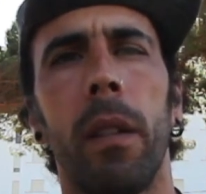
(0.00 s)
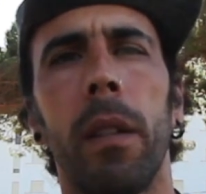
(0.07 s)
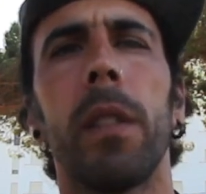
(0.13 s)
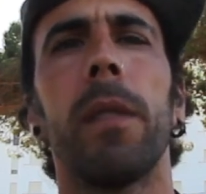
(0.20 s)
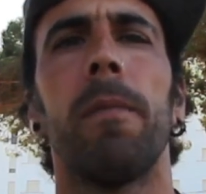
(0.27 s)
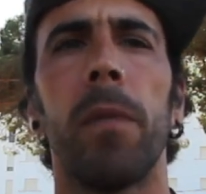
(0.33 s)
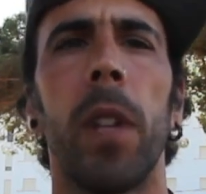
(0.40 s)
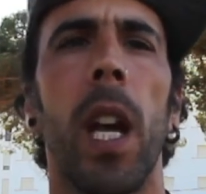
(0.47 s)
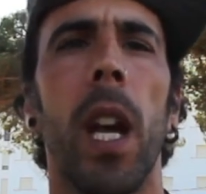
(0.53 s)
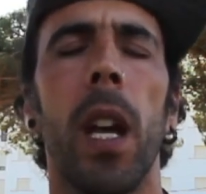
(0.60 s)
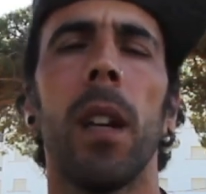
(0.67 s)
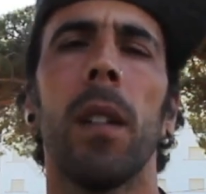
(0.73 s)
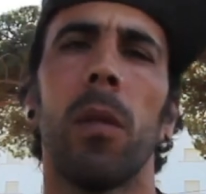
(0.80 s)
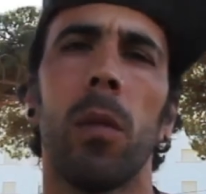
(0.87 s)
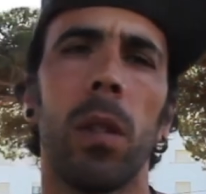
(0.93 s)
of it.
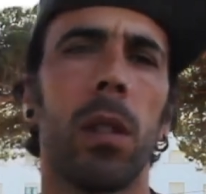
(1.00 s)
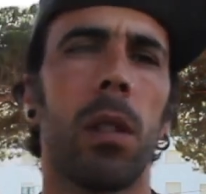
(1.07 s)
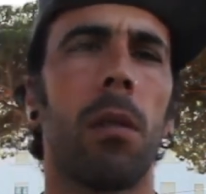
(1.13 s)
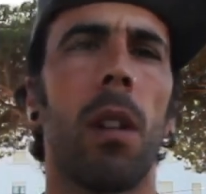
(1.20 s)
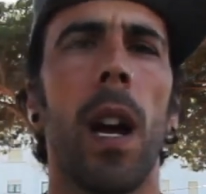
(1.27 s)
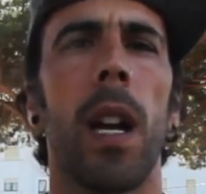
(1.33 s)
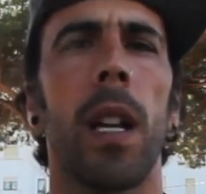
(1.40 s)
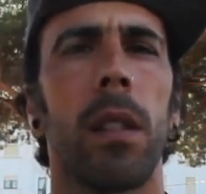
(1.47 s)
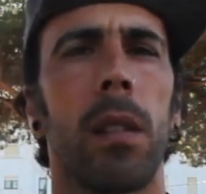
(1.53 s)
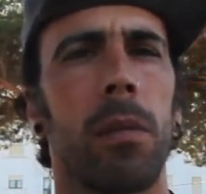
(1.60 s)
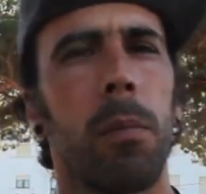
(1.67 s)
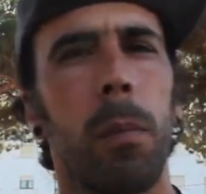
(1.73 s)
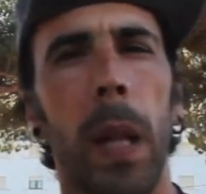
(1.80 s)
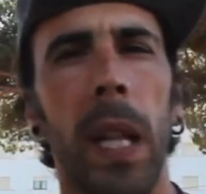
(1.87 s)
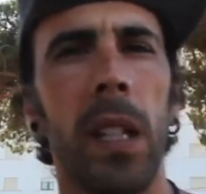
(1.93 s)
Yeah, went alright.
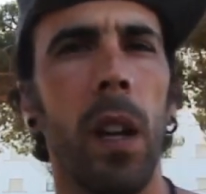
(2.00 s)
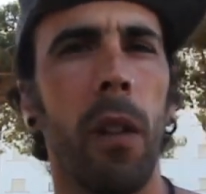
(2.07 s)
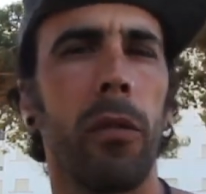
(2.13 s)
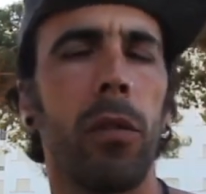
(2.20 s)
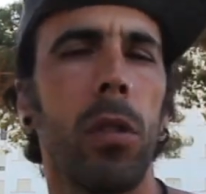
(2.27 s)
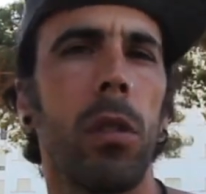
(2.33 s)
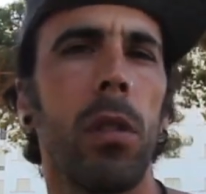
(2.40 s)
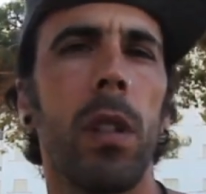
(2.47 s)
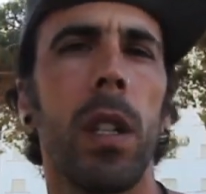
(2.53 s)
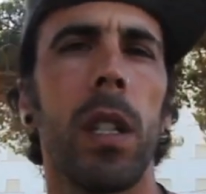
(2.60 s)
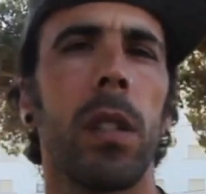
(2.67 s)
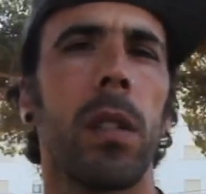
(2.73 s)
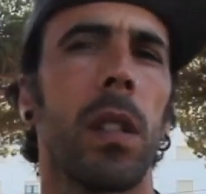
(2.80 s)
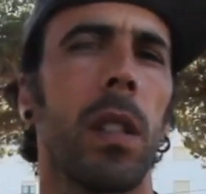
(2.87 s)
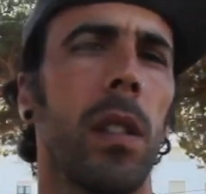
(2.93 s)
Plenty of
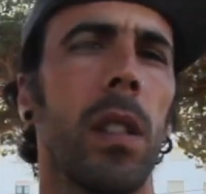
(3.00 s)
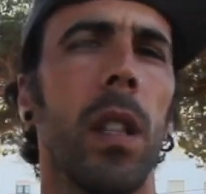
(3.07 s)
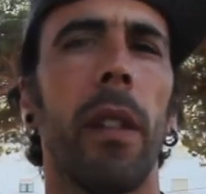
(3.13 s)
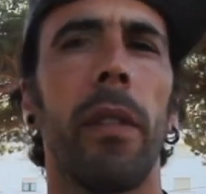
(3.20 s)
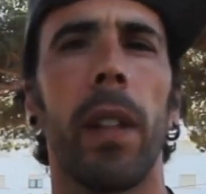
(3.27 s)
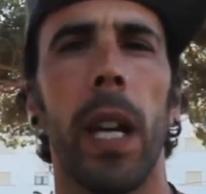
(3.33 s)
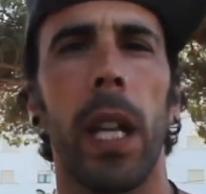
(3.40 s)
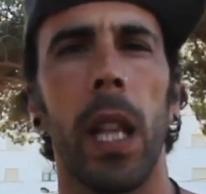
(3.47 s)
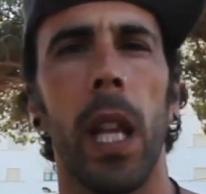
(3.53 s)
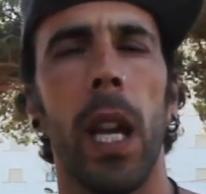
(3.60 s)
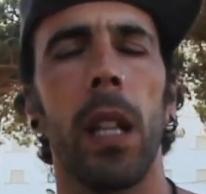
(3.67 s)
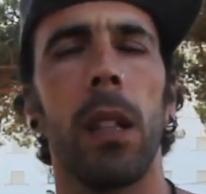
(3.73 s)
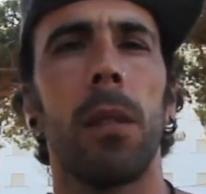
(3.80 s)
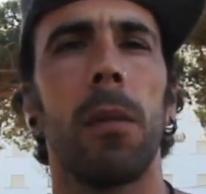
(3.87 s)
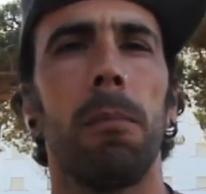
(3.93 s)
tourists and stuff like
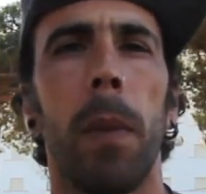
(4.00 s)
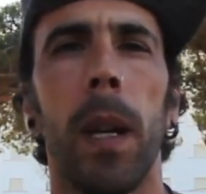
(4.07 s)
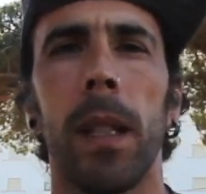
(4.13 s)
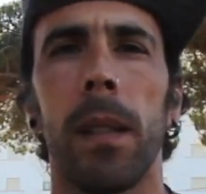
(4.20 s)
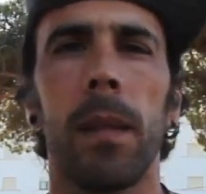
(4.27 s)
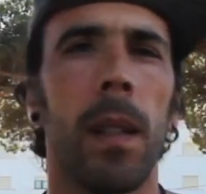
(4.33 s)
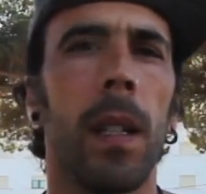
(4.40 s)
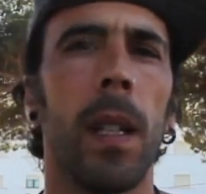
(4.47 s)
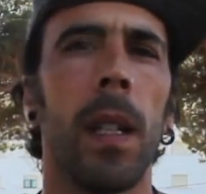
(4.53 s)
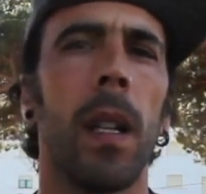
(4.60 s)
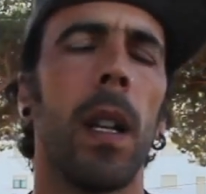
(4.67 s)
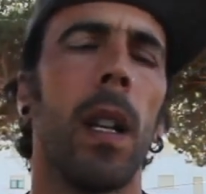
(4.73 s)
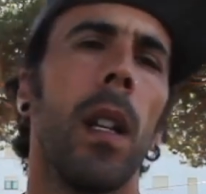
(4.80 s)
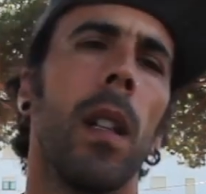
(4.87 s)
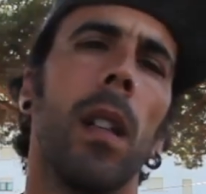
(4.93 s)
that. But
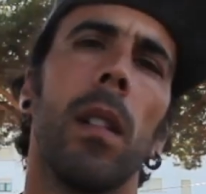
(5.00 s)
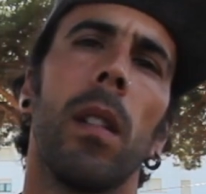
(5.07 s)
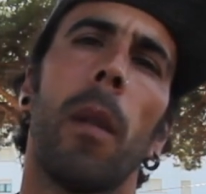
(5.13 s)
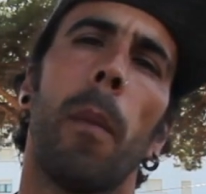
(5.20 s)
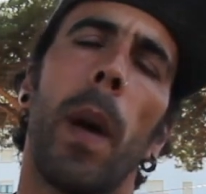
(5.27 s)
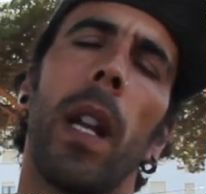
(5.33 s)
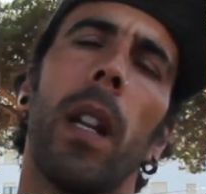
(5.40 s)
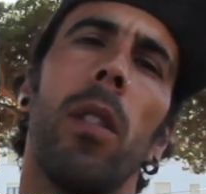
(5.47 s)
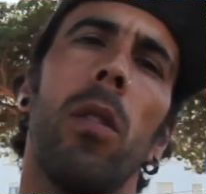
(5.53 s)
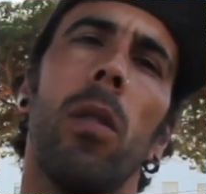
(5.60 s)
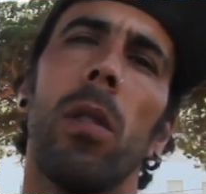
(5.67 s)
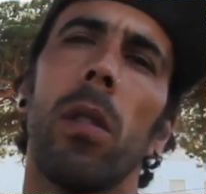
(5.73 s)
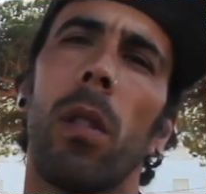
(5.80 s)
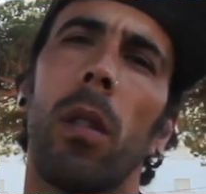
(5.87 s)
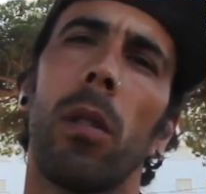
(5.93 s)
the better
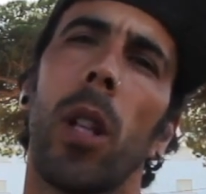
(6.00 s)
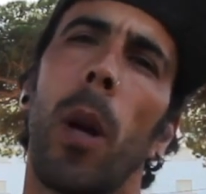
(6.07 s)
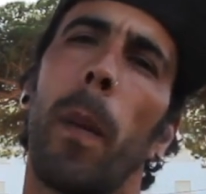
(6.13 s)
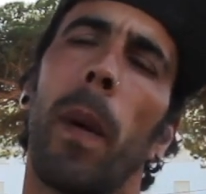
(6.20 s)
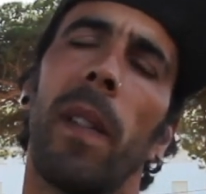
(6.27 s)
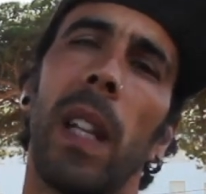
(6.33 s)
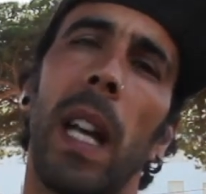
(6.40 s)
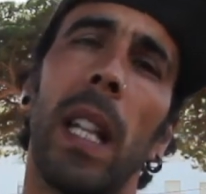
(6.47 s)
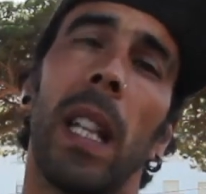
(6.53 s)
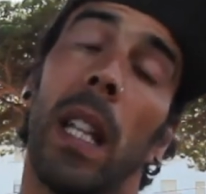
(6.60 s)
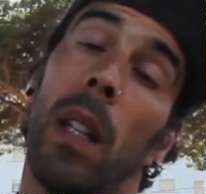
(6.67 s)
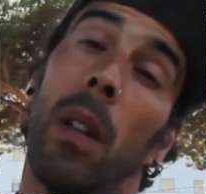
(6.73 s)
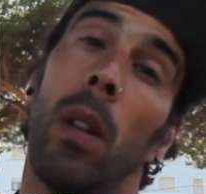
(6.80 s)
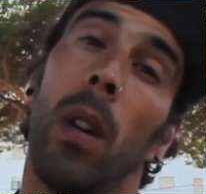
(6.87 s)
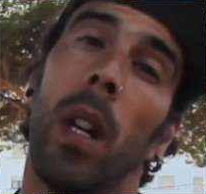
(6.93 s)
news on top of that
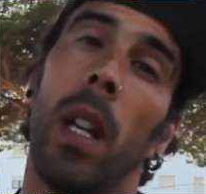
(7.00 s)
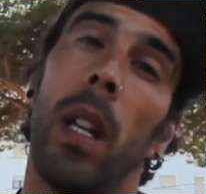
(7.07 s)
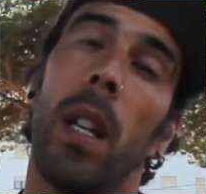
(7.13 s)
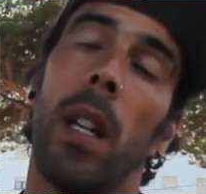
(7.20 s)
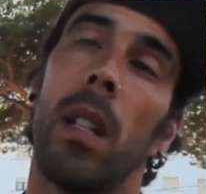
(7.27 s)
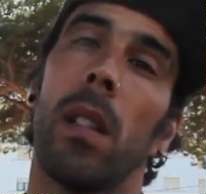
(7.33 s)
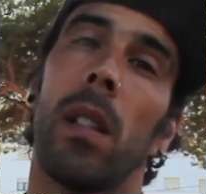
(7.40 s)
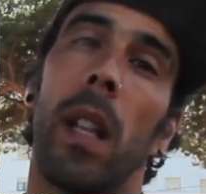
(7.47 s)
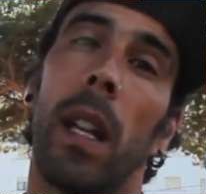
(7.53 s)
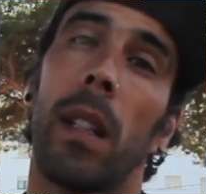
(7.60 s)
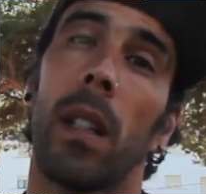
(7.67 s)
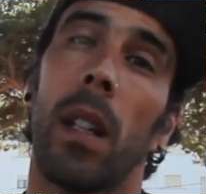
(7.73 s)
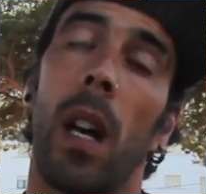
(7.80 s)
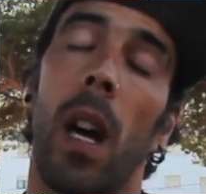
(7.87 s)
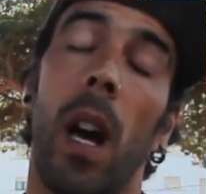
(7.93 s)
is that
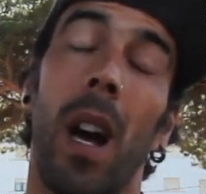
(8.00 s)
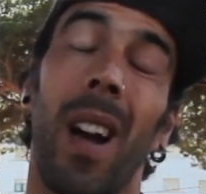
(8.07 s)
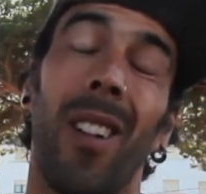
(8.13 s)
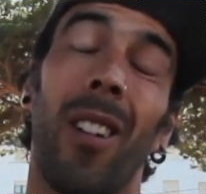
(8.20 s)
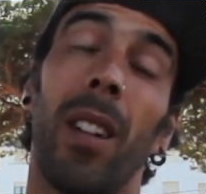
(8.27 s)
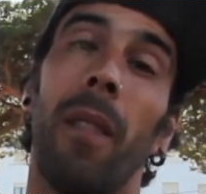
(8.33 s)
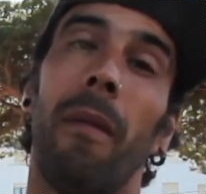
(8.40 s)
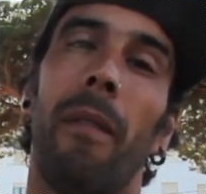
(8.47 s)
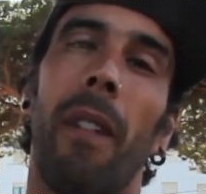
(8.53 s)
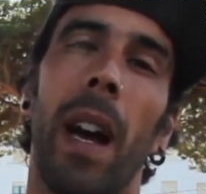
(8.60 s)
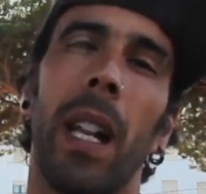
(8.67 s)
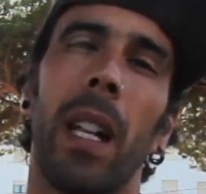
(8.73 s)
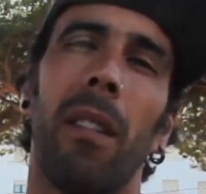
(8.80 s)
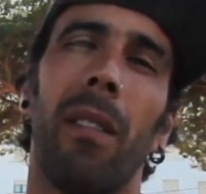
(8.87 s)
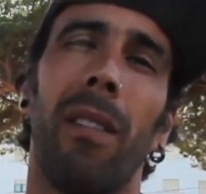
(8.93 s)
I got
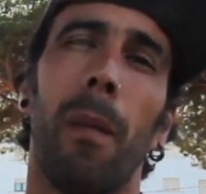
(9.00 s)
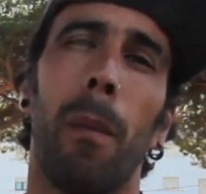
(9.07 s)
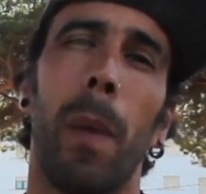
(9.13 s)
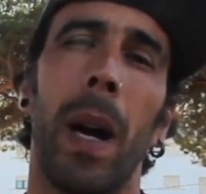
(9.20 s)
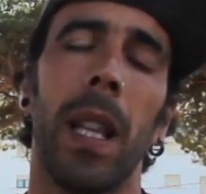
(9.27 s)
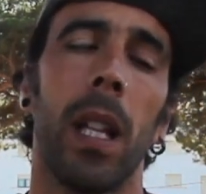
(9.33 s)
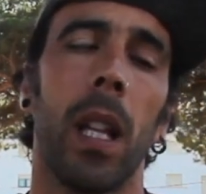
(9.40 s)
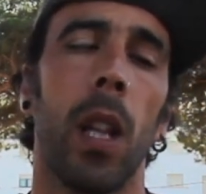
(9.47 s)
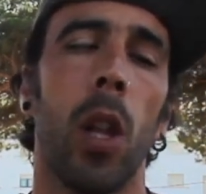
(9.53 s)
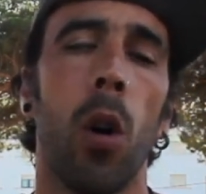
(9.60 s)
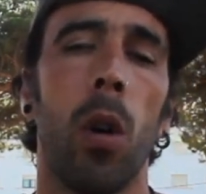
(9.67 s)
invited by the